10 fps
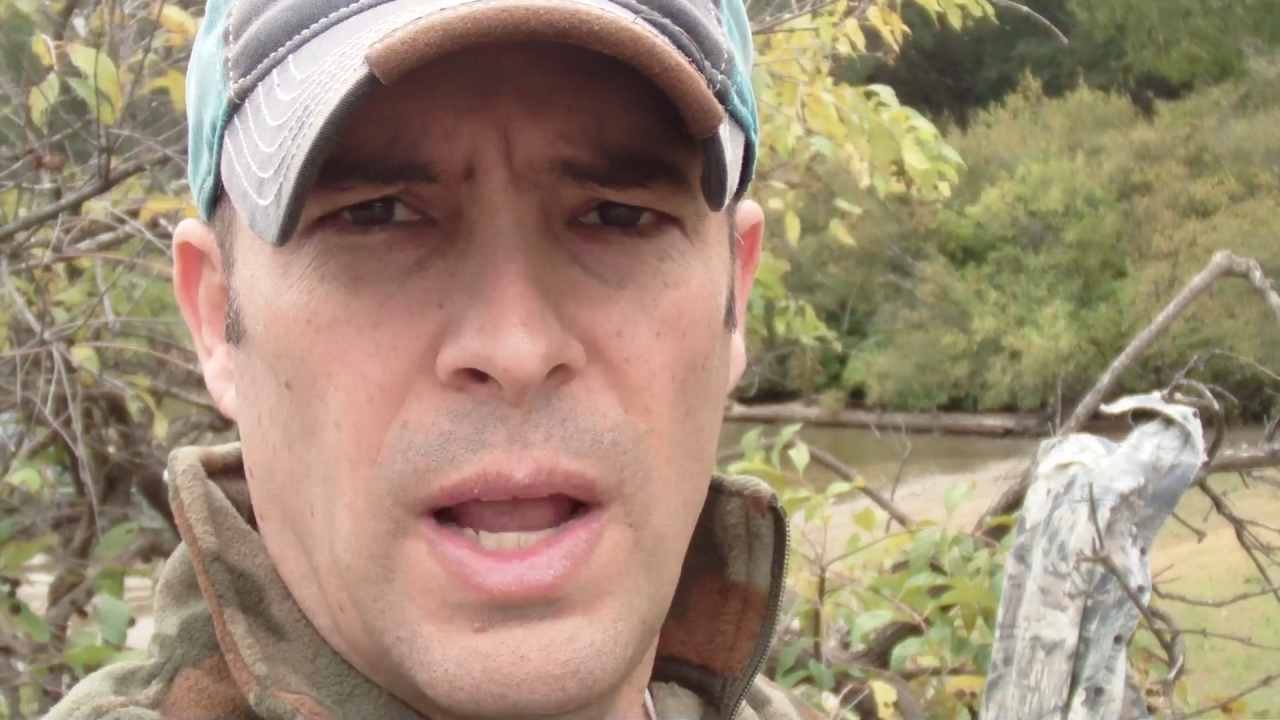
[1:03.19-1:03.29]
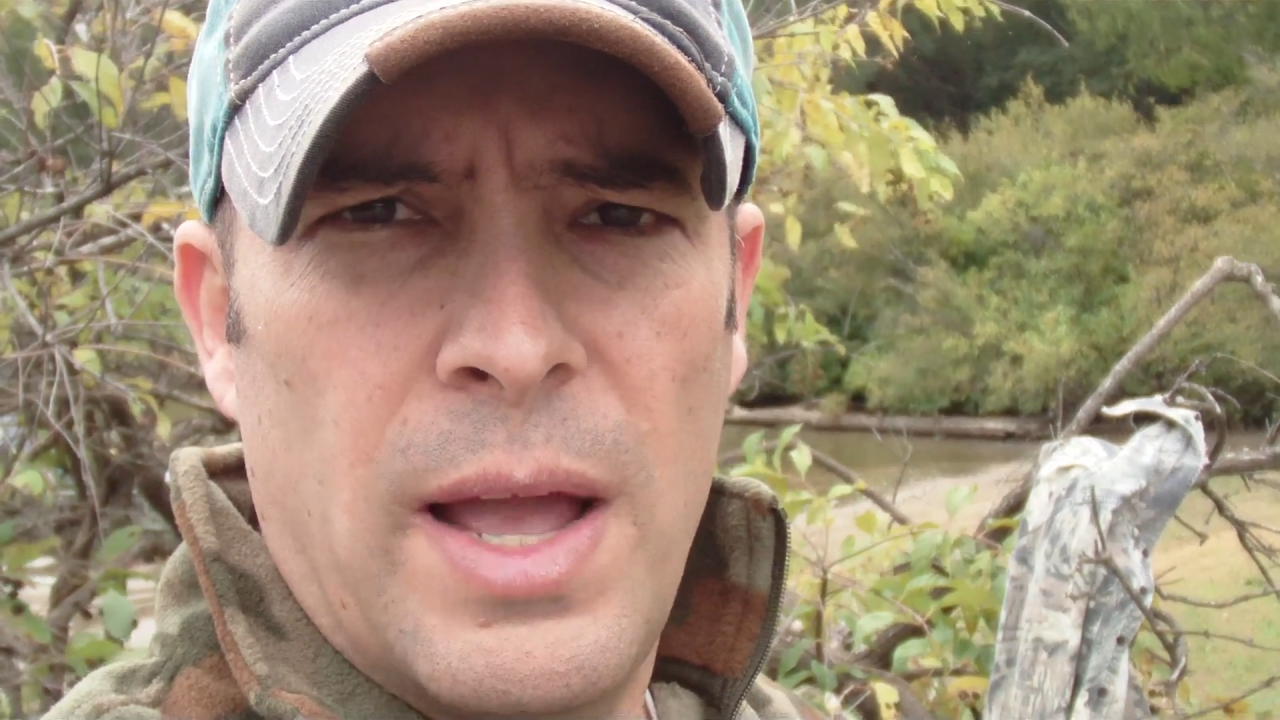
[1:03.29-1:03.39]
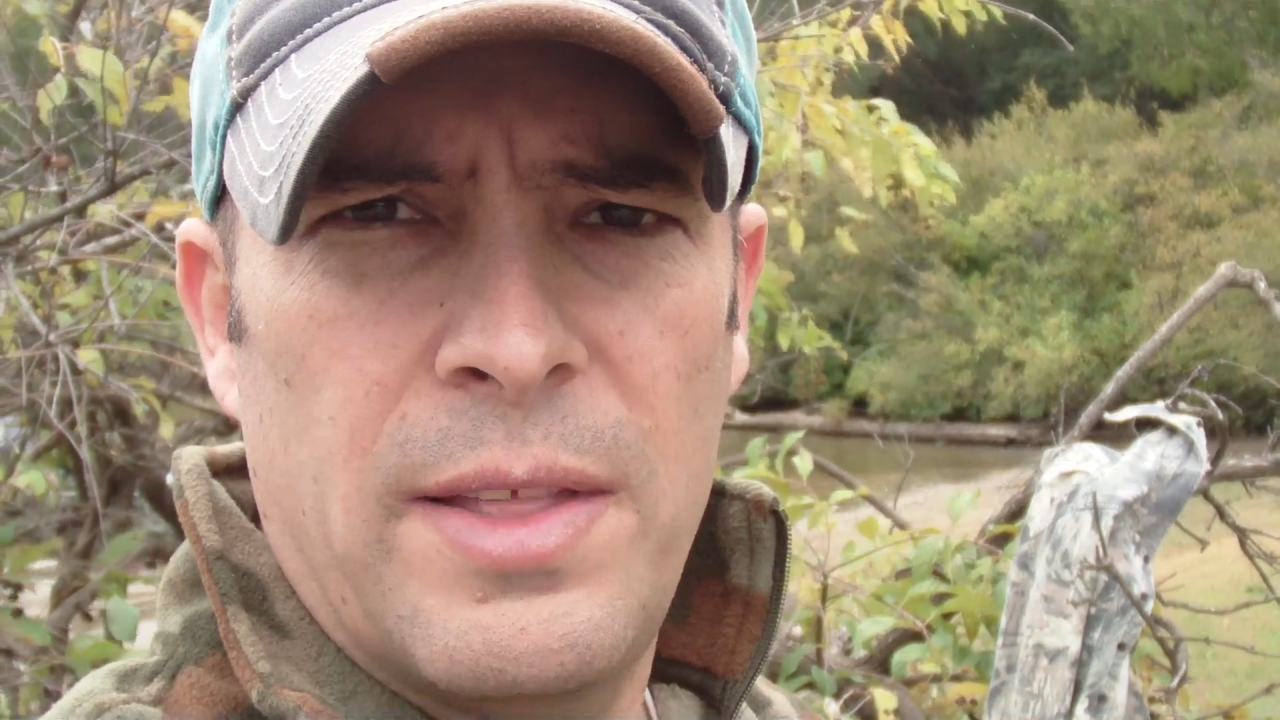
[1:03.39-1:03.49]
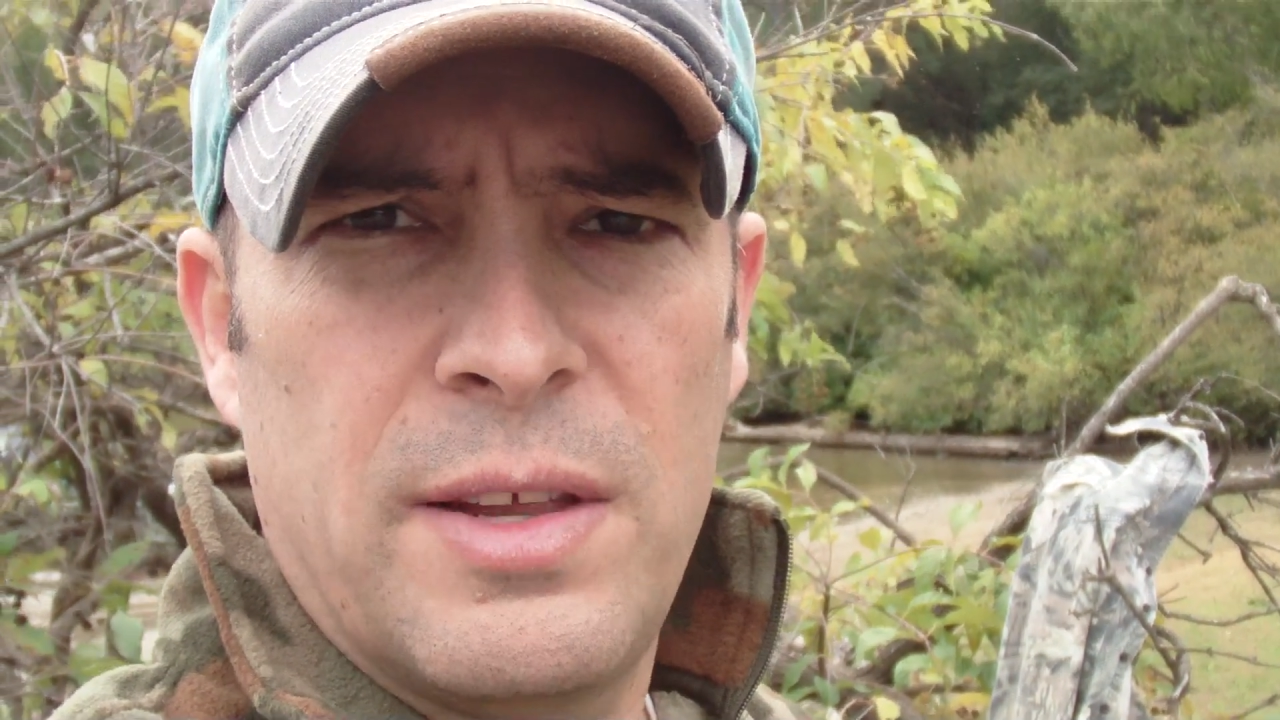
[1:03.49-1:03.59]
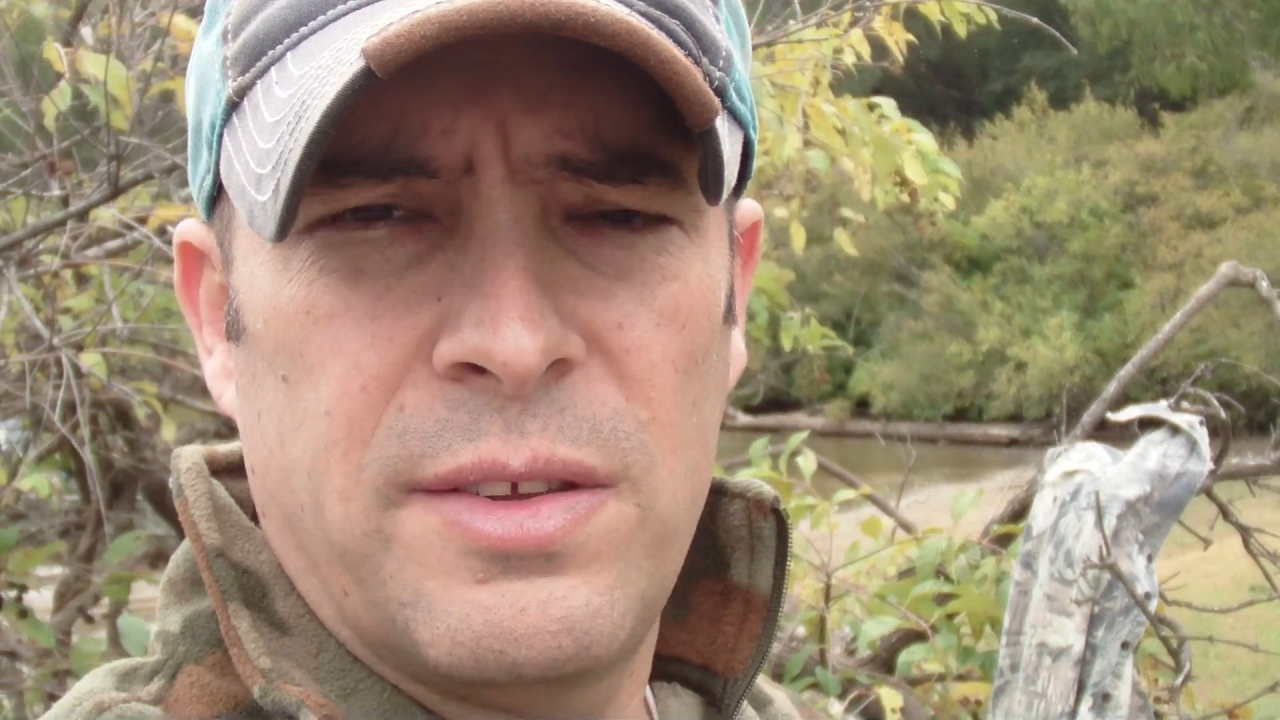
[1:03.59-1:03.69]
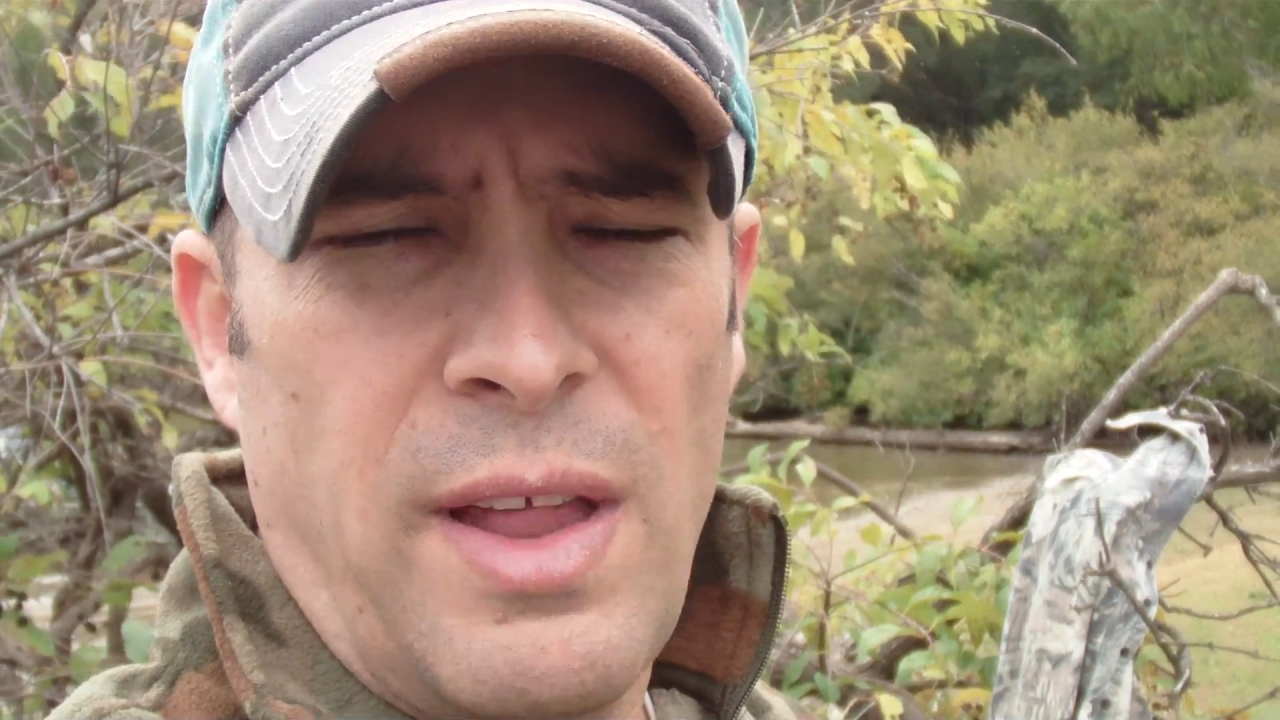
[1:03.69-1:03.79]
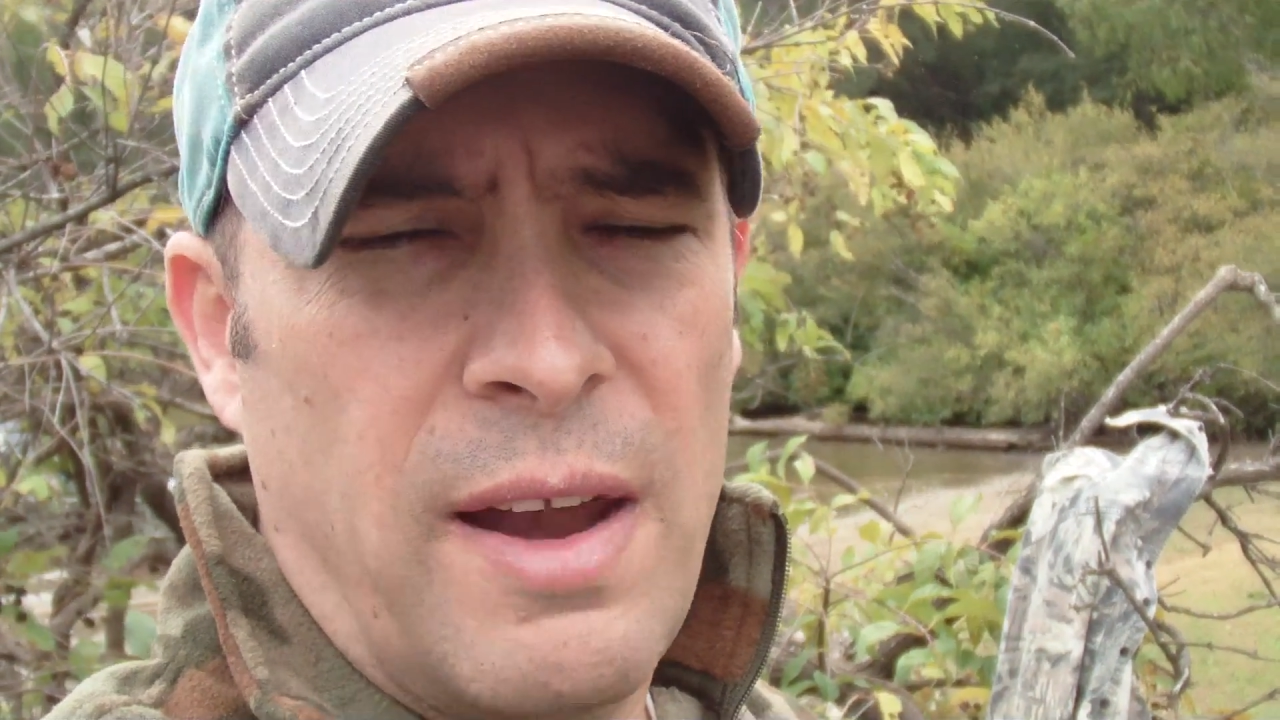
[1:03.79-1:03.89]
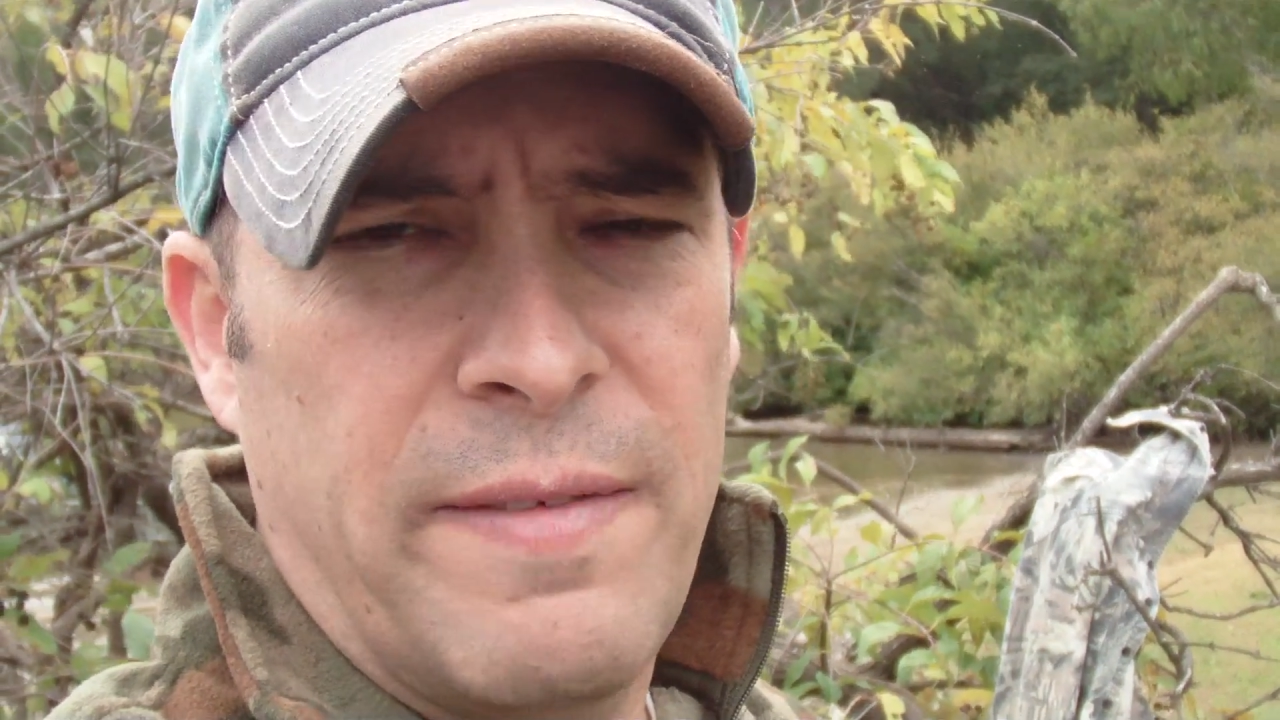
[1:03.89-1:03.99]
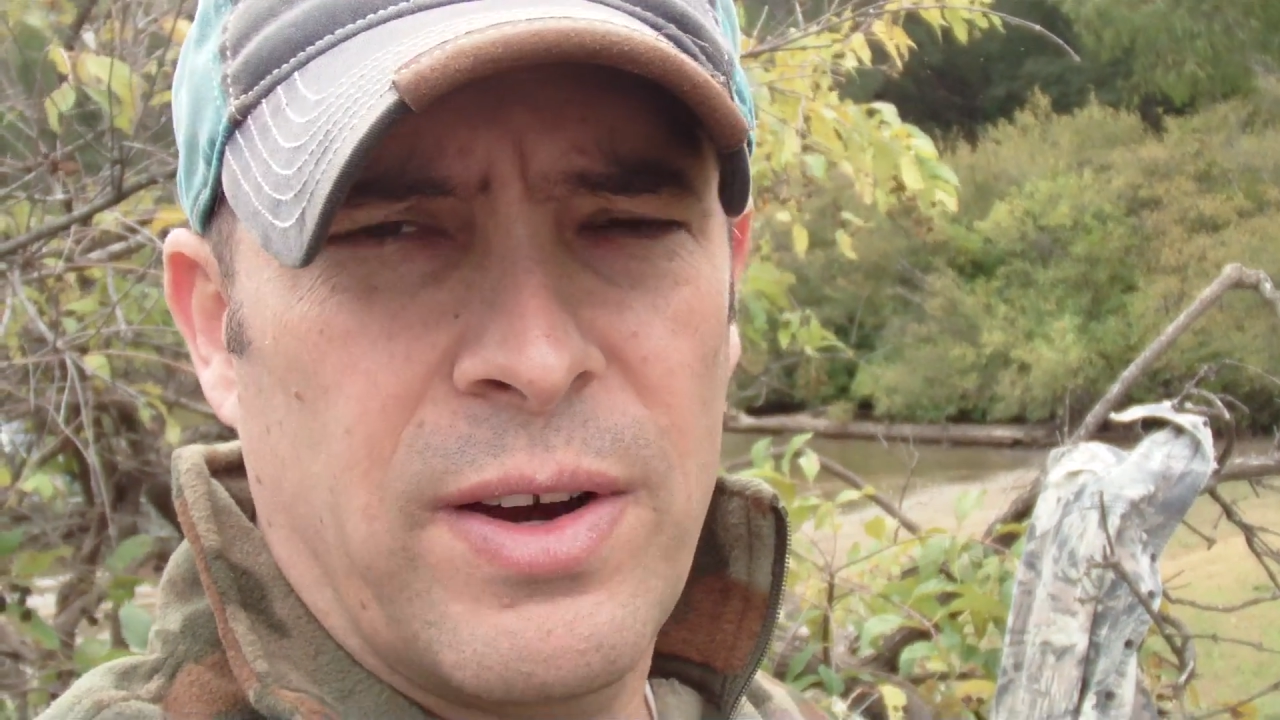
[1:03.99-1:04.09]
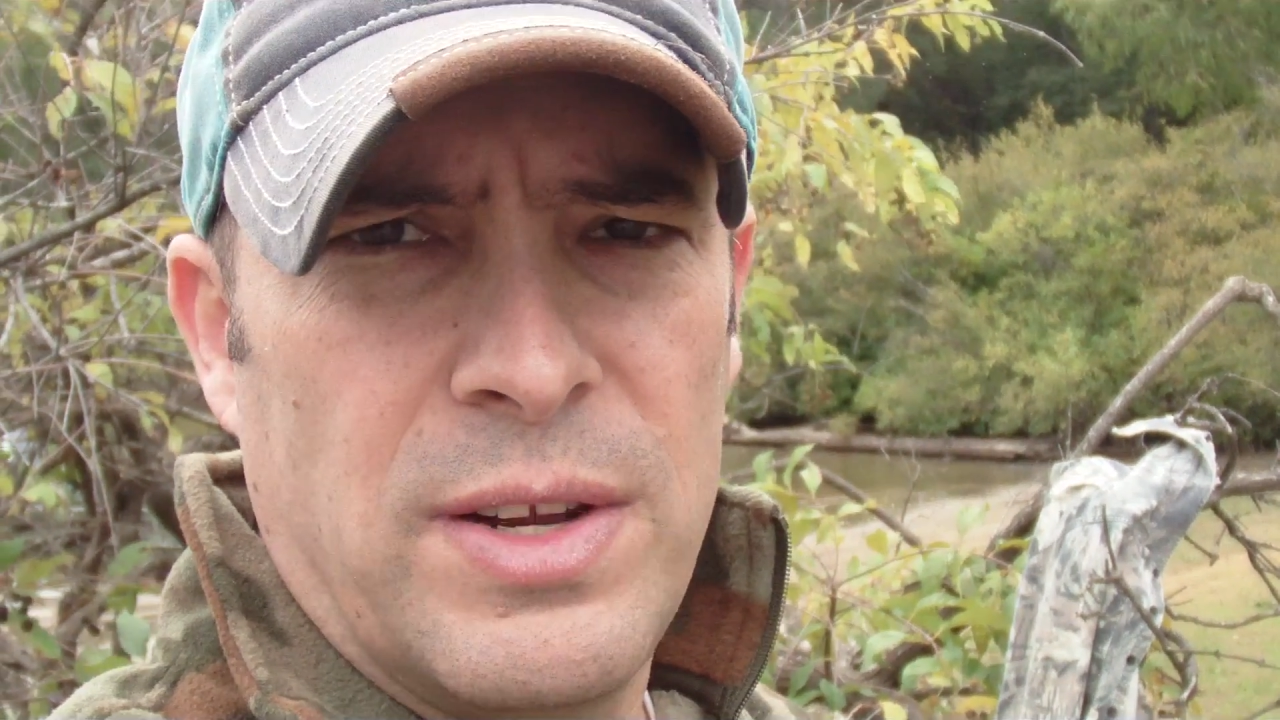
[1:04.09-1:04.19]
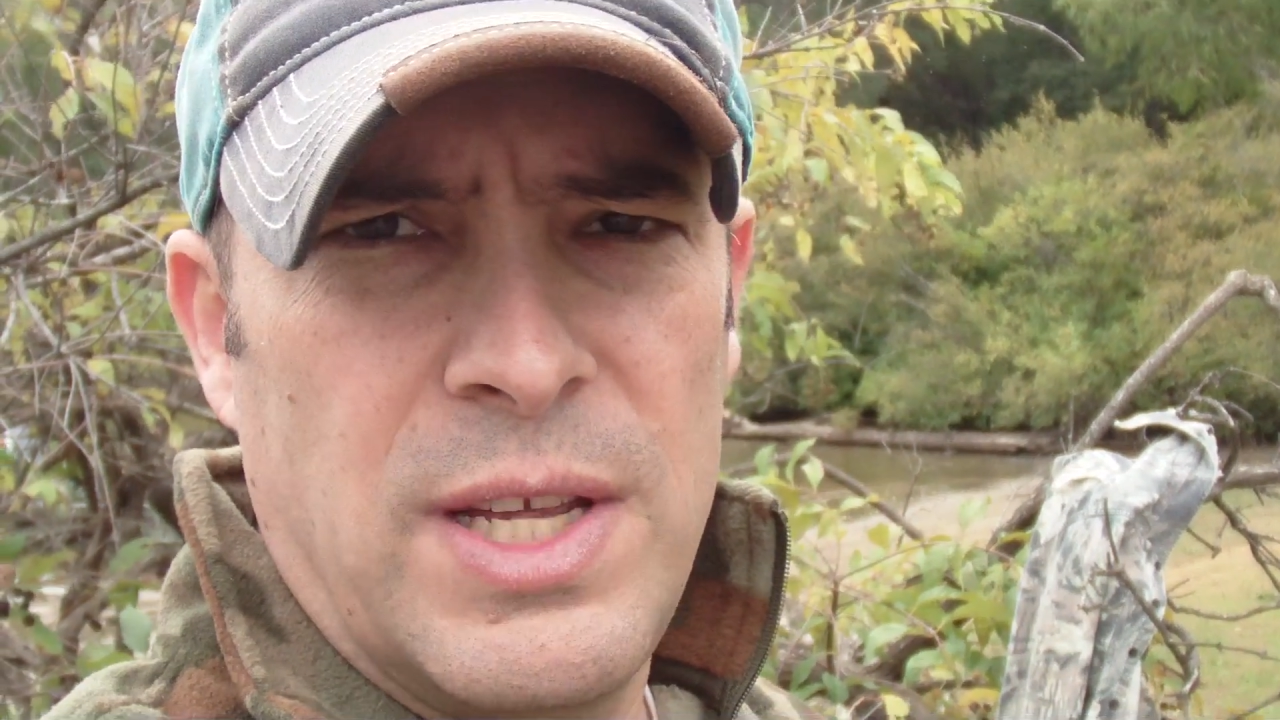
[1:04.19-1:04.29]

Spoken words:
and it's not a very